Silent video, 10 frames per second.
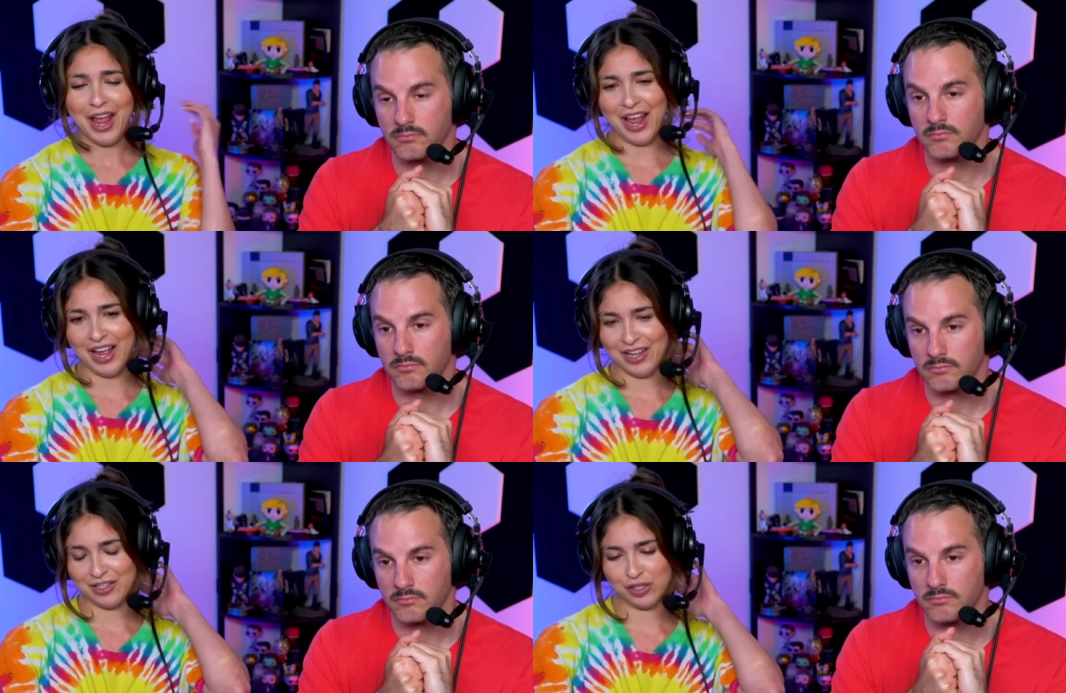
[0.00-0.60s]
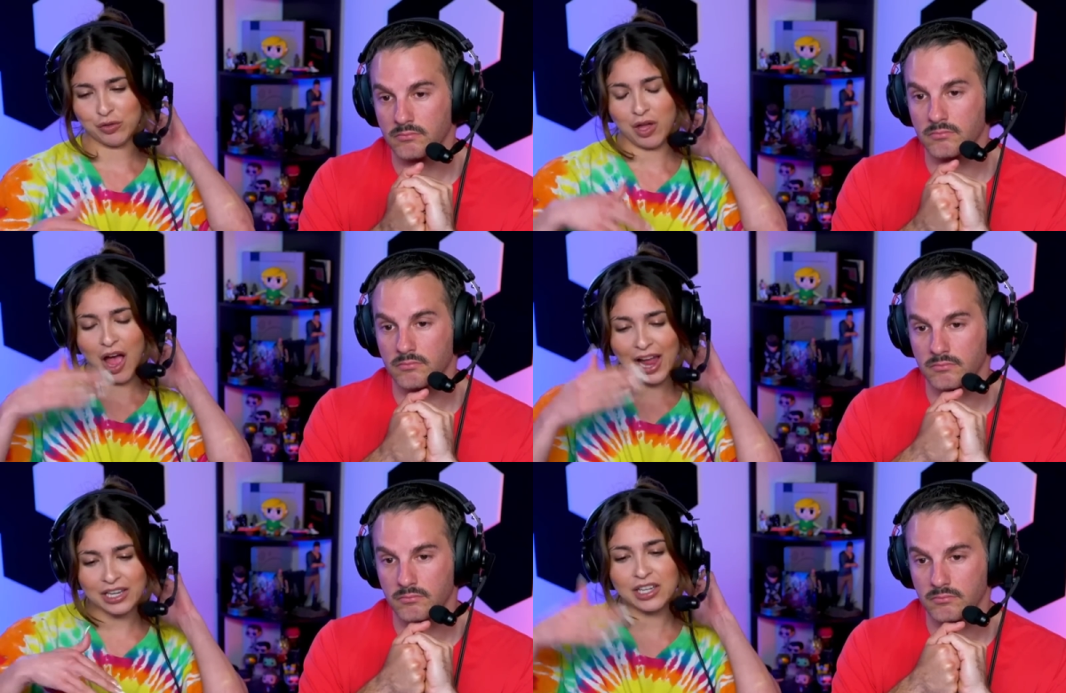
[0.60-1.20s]
Speaker 1: And so the
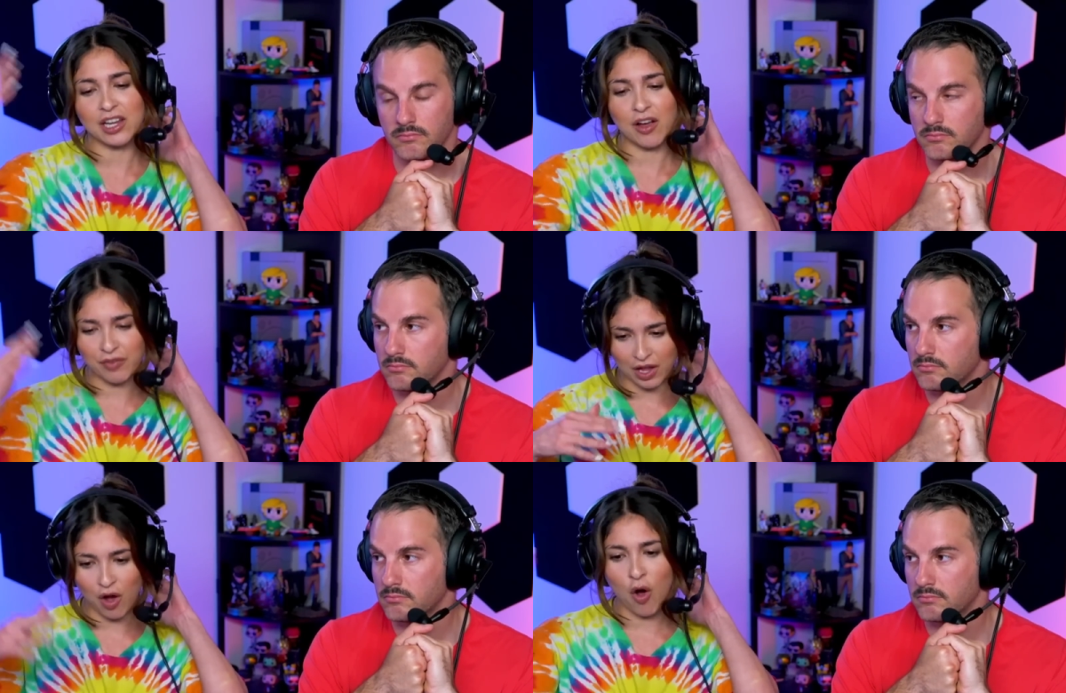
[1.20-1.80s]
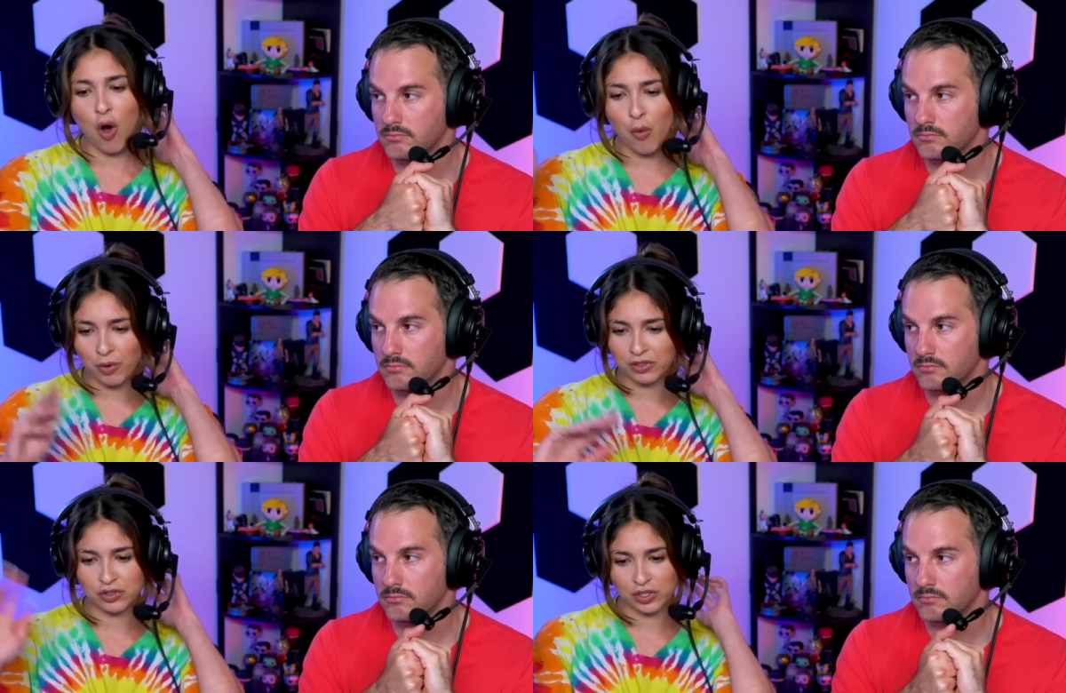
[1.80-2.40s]
heightening of it all
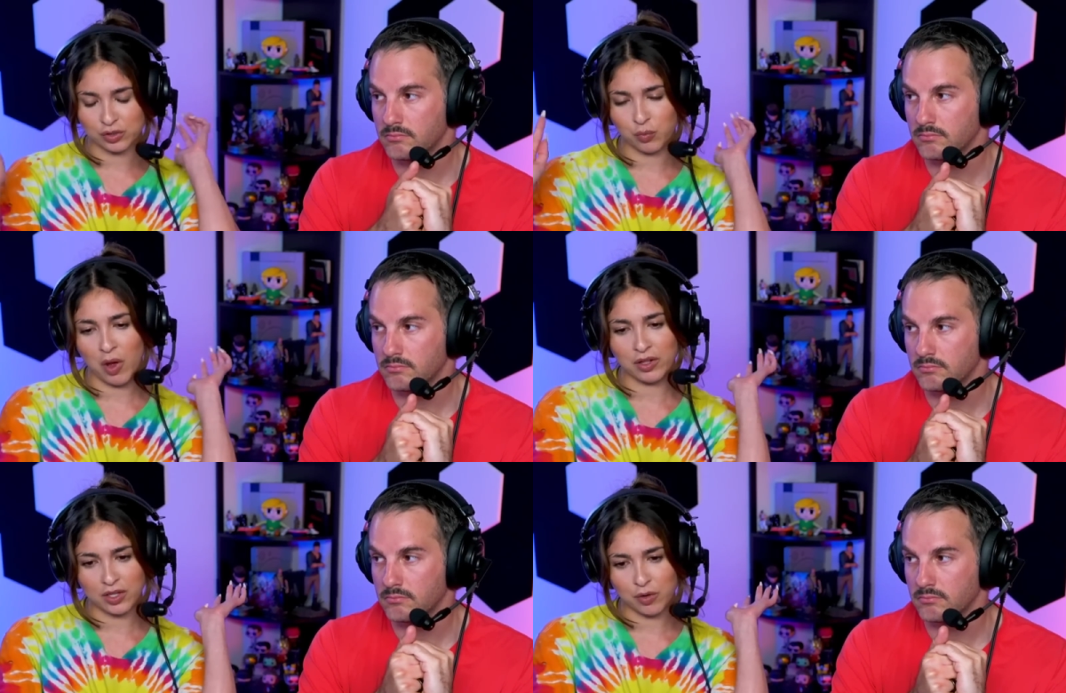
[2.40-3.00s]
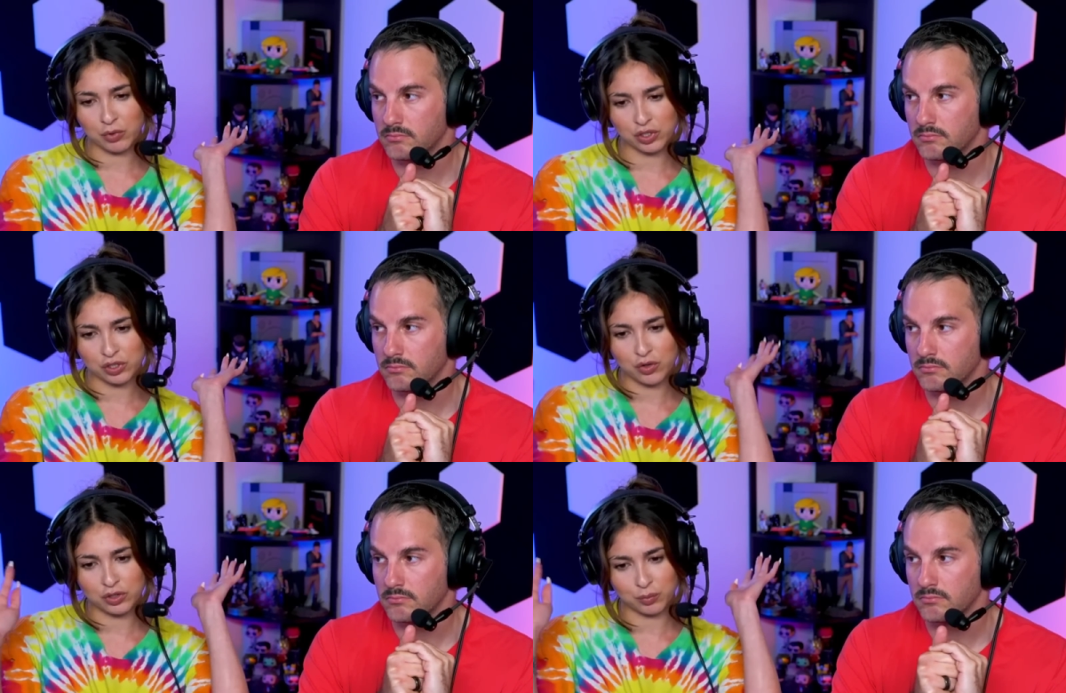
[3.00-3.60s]
was just well done, which is
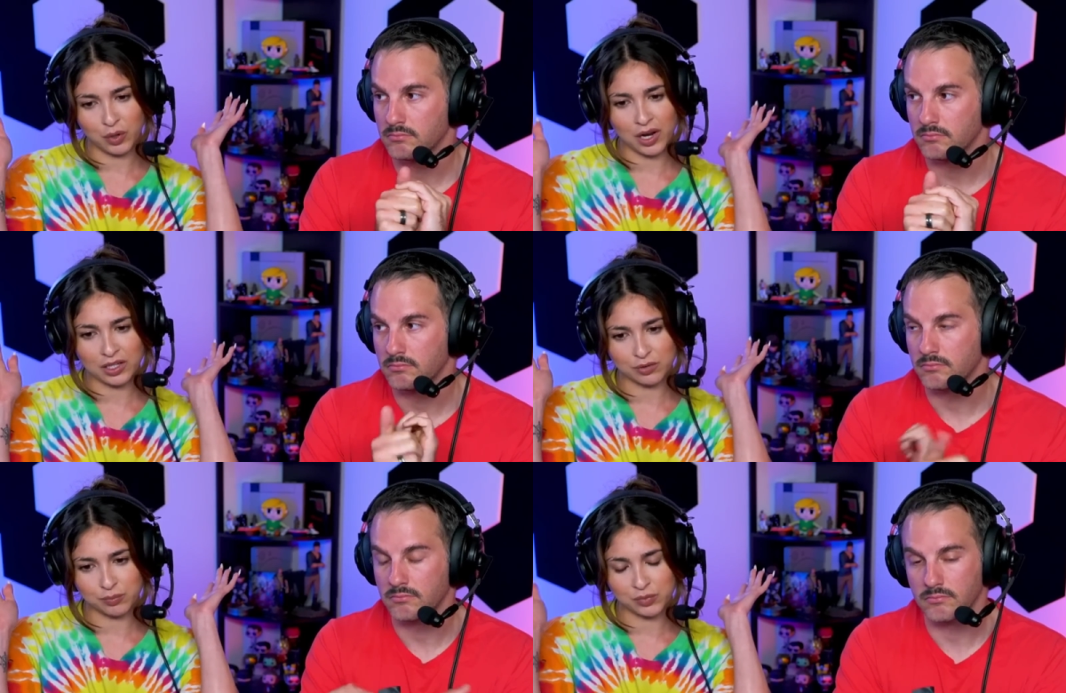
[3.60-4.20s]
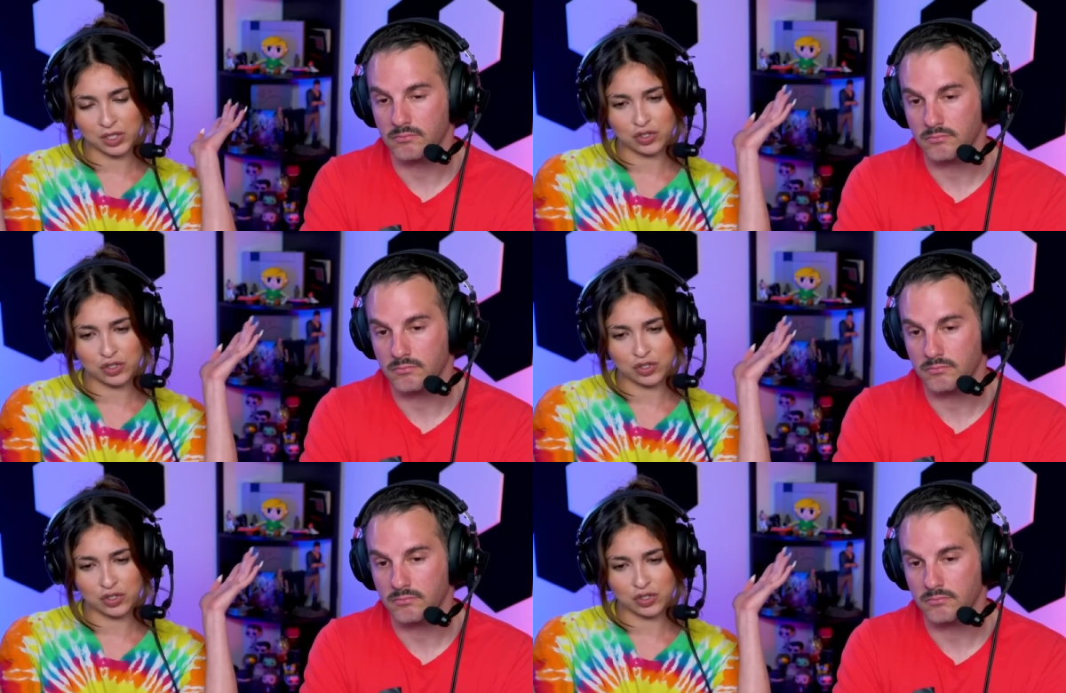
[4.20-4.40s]
no surprise to